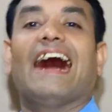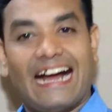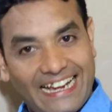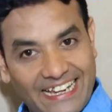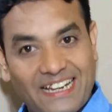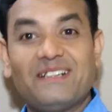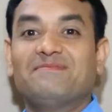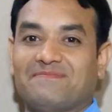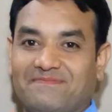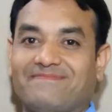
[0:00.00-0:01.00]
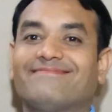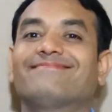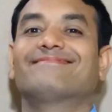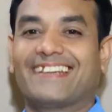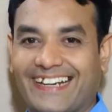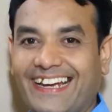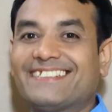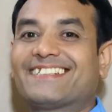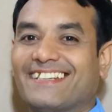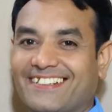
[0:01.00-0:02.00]
I am.
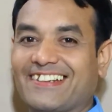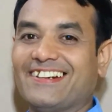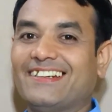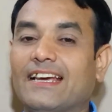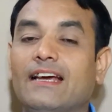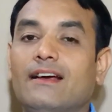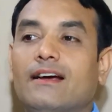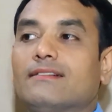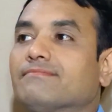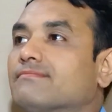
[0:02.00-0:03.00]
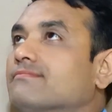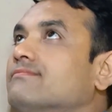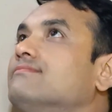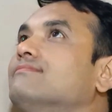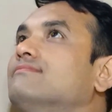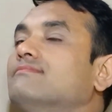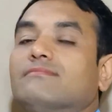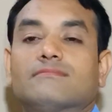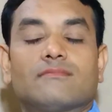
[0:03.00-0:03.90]
Great, good. Vous